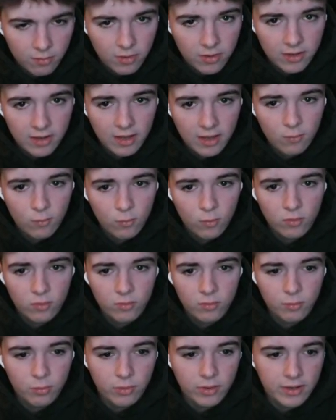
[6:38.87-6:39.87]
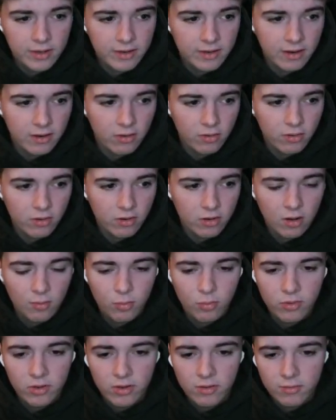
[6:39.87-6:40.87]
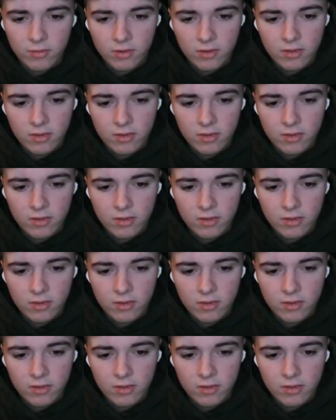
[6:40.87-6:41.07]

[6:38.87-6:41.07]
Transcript: Again, we'll break down a couple different